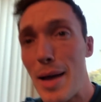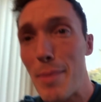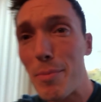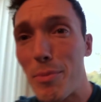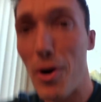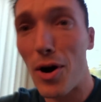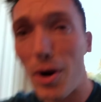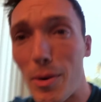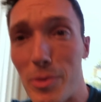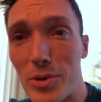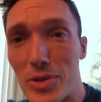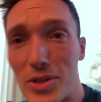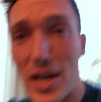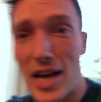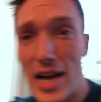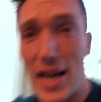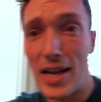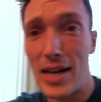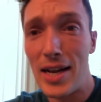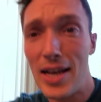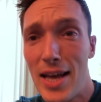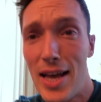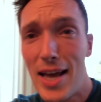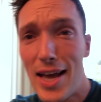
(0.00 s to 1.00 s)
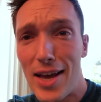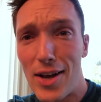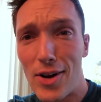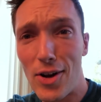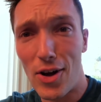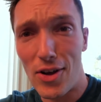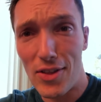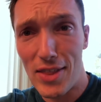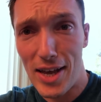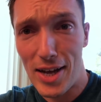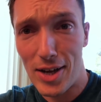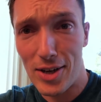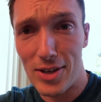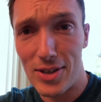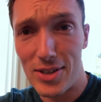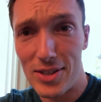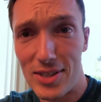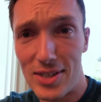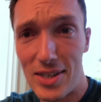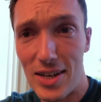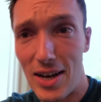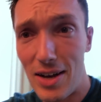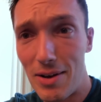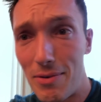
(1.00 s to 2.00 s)
and Parmesan and all that good
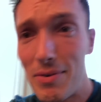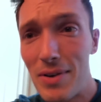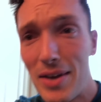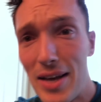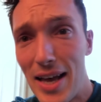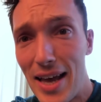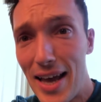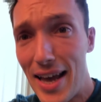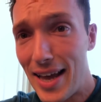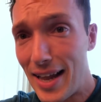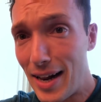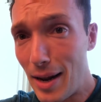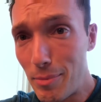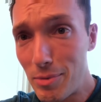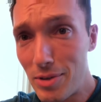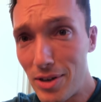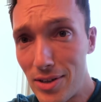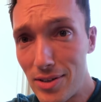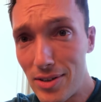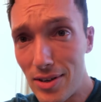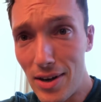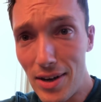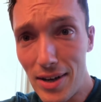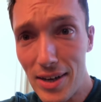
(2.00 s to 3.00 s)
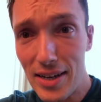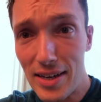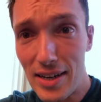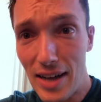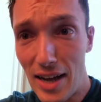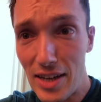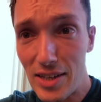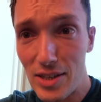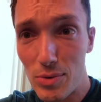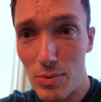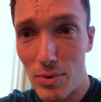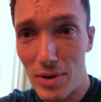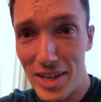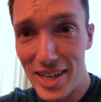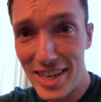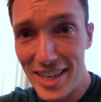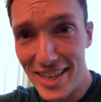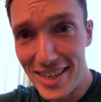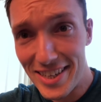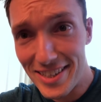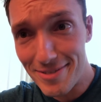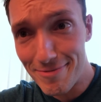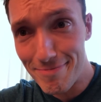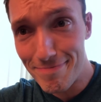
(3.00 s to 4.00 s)
stuff. And I'm done talking. I just want to
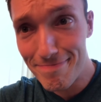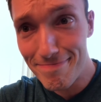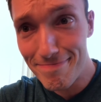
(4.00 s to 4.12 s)
eat.